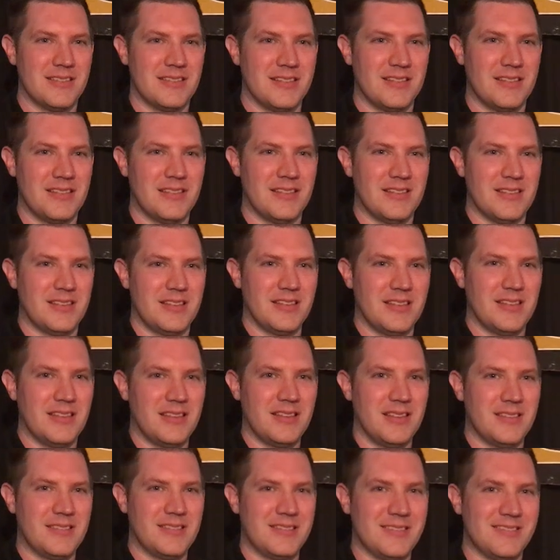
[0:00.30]

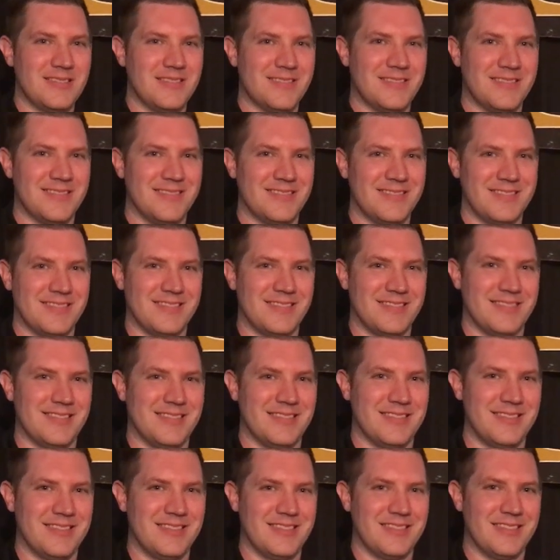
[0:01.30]

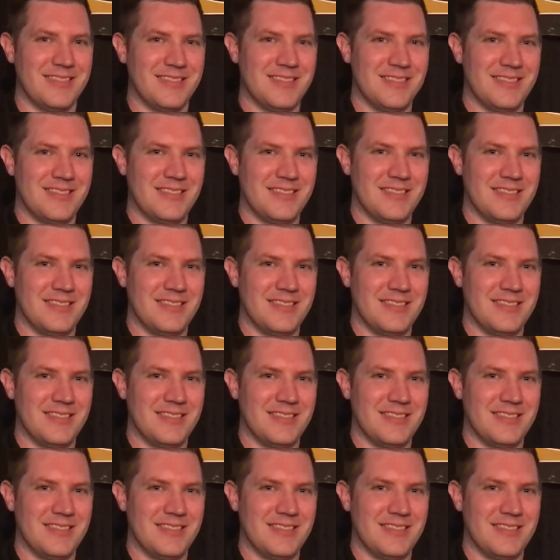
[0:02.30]
(silent)